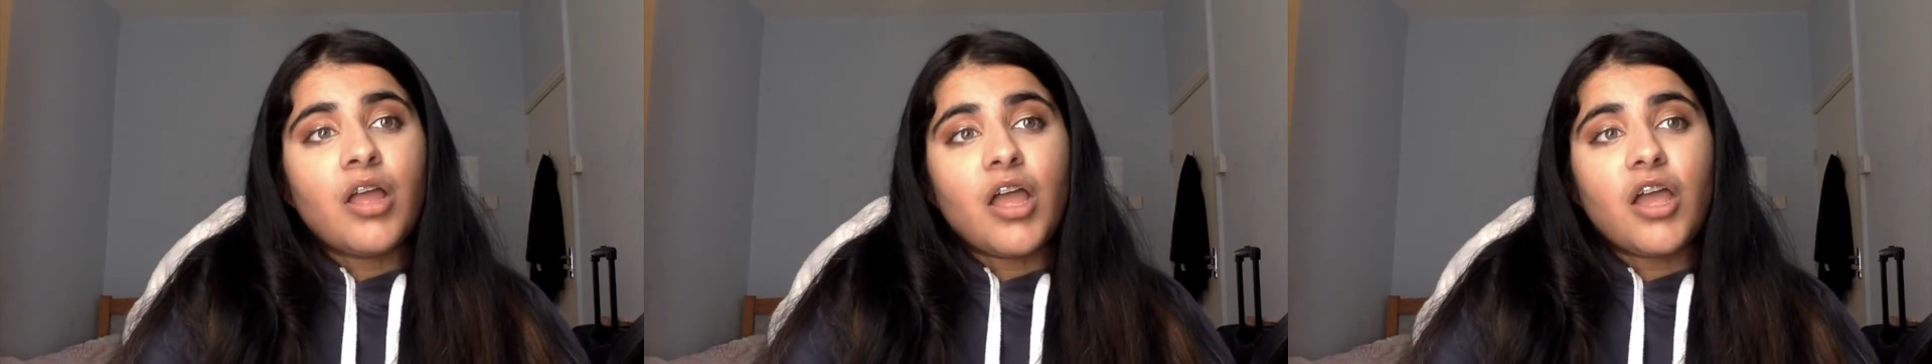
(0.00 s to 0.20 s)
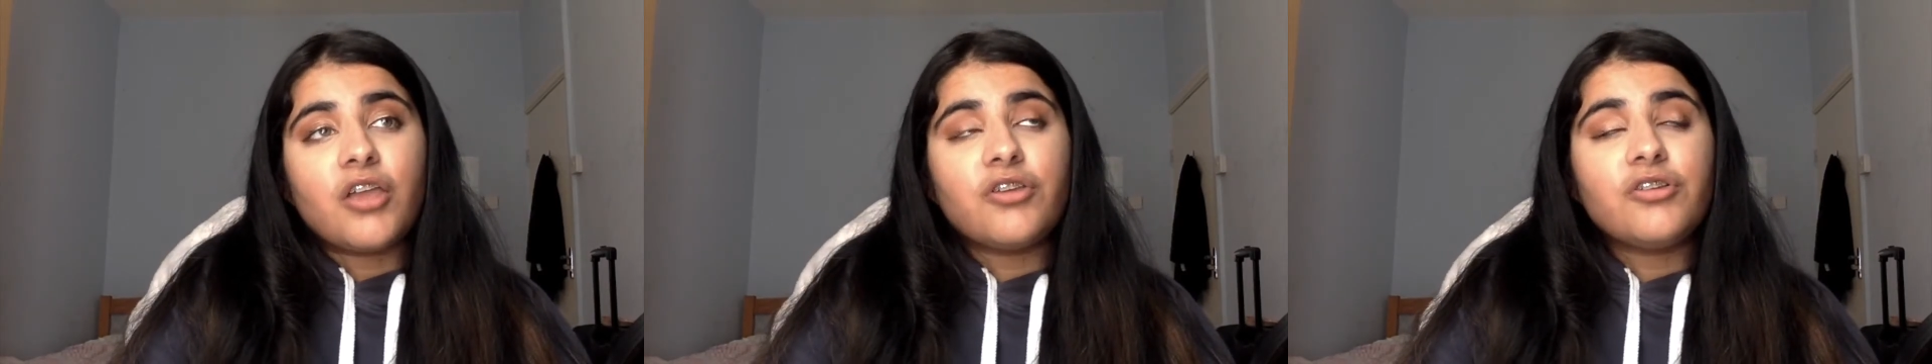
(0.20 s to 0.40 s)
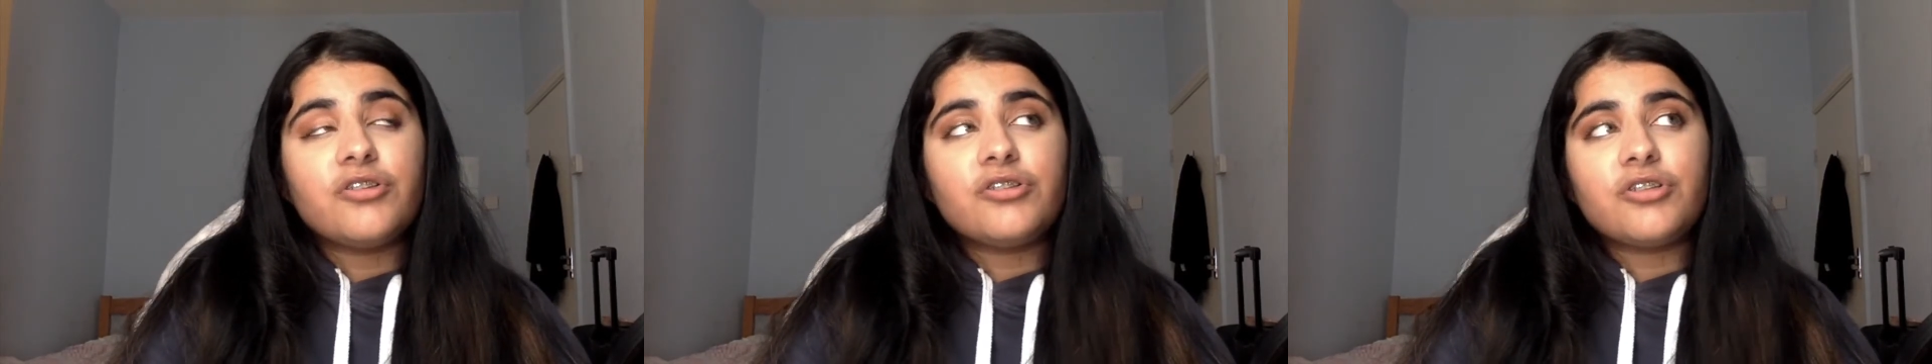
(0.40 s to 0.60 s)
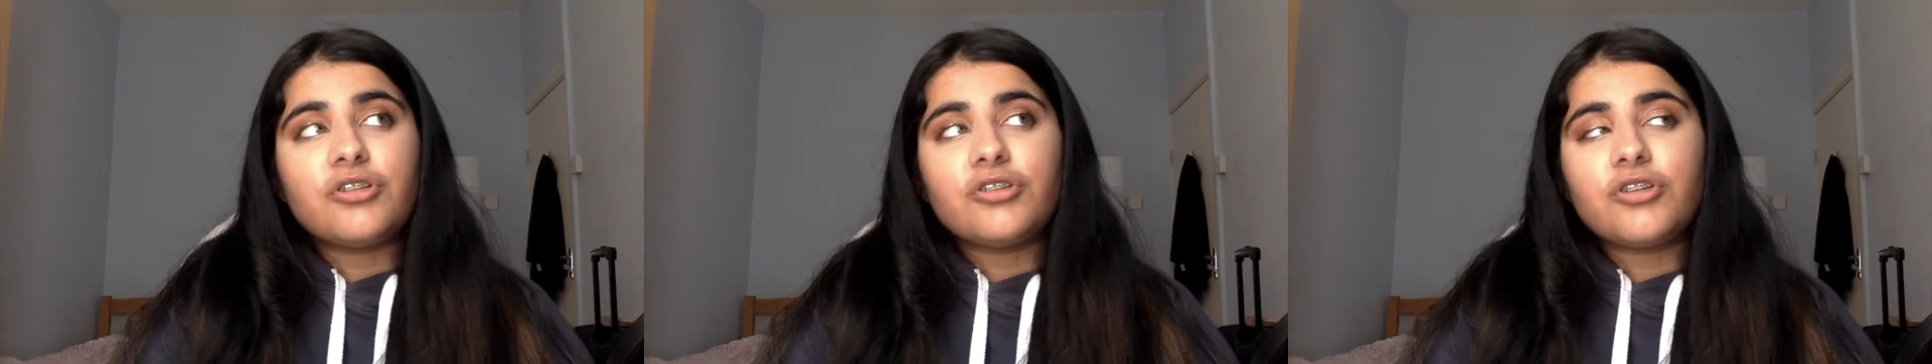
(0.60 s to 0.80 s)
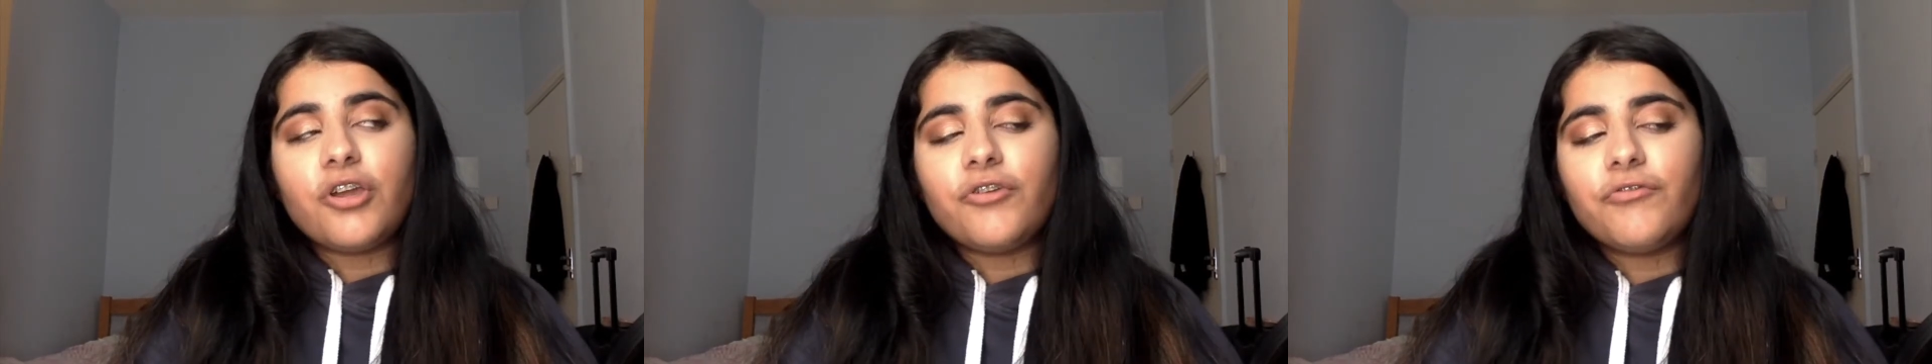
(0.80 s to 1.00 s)
I used to
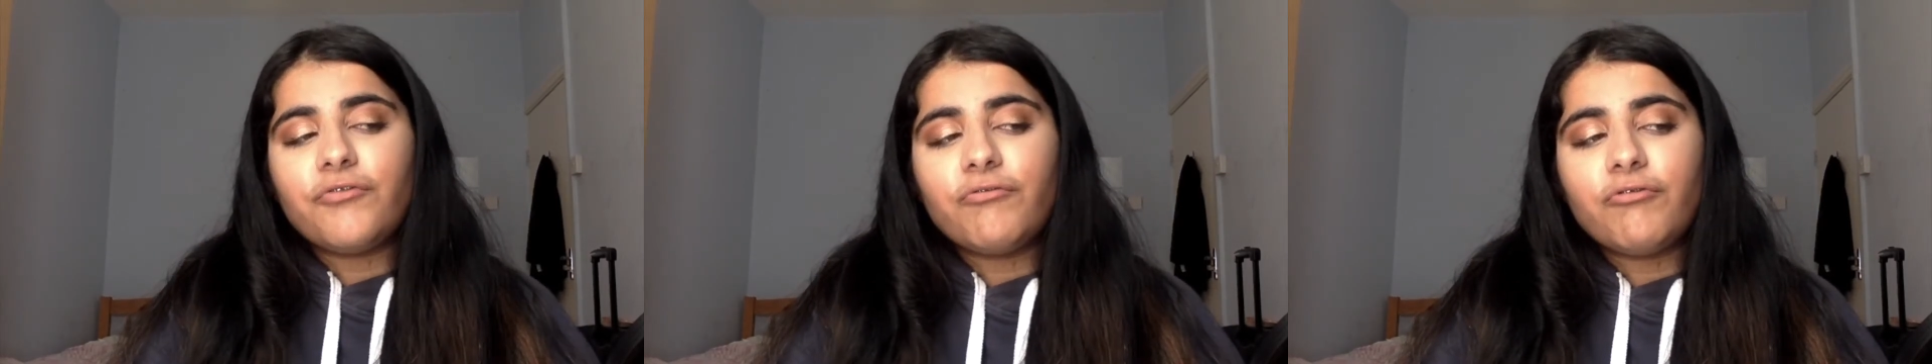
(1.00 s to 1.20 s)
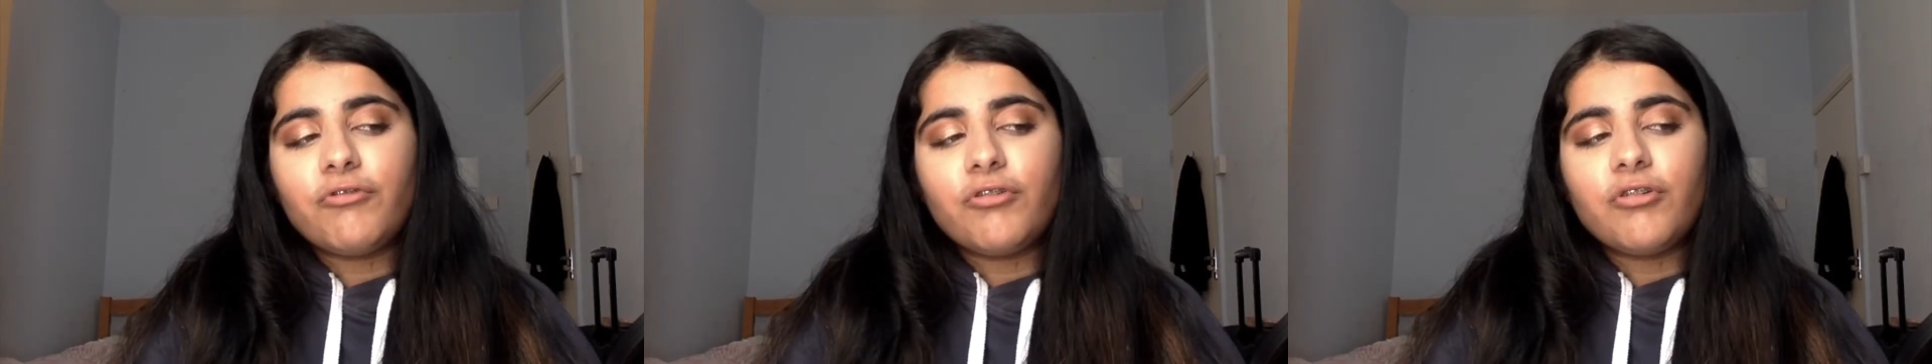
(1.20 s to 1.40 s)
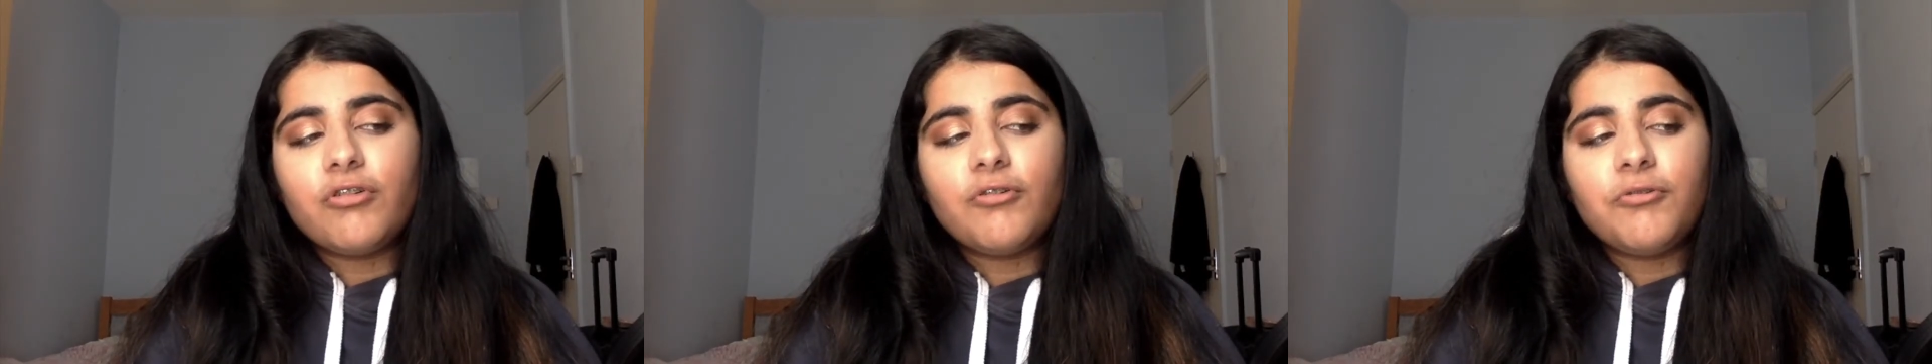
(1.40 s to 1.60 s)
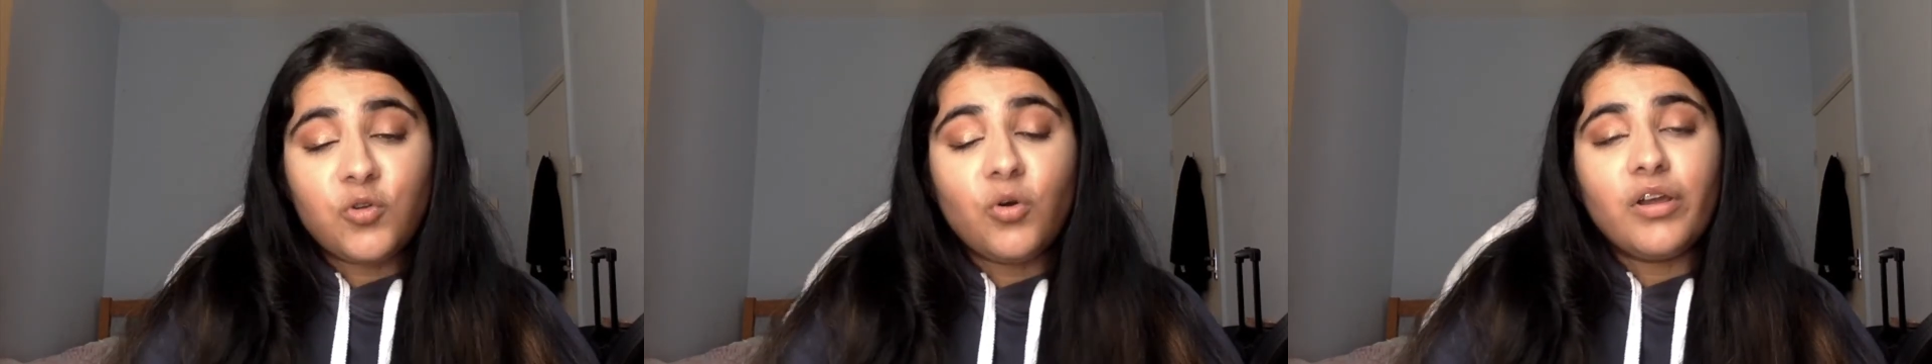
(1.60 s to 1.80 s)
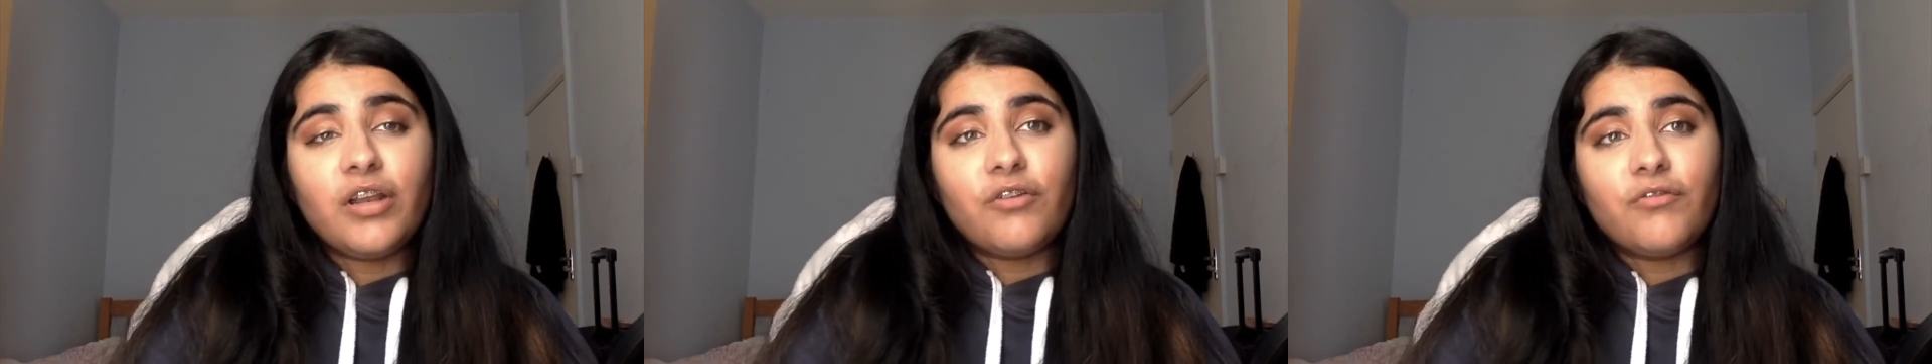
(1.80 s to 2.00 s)
go through
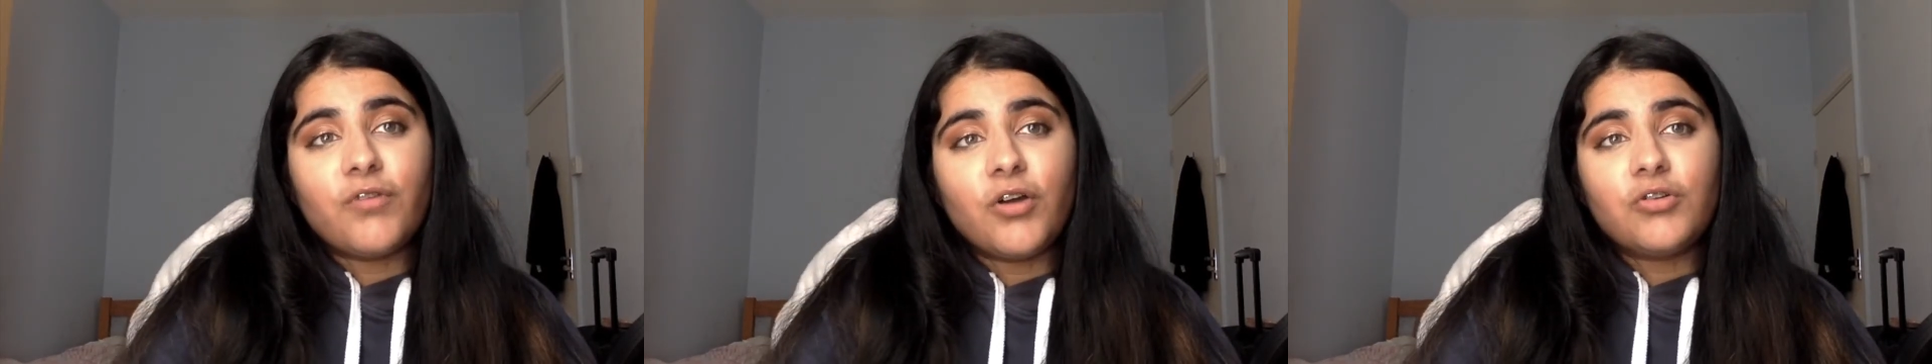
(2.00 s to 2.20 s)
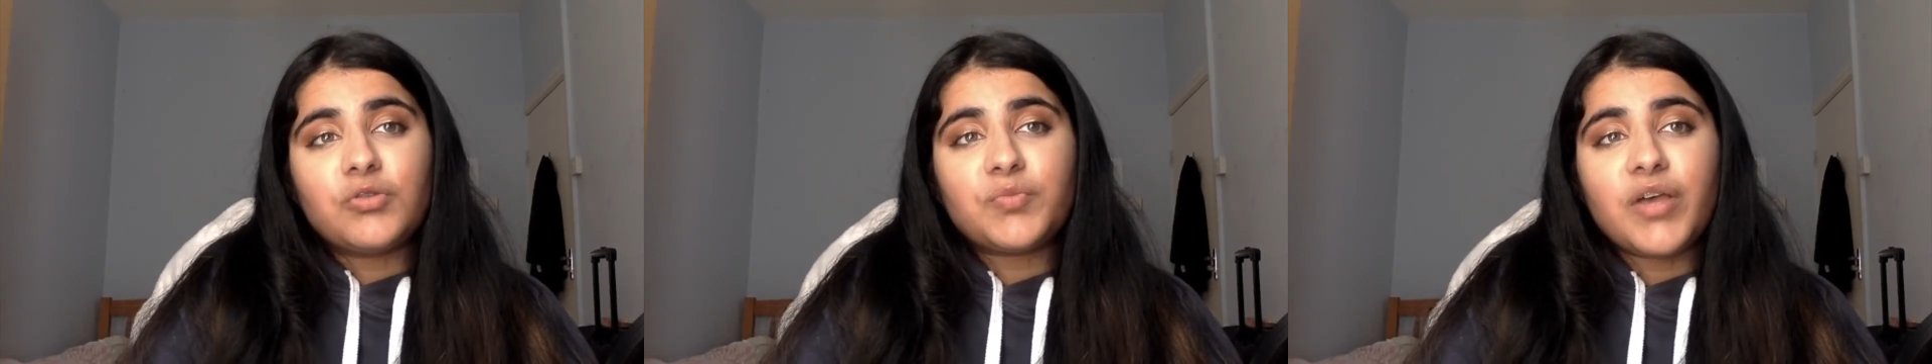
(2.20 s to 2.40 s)
toilet rolls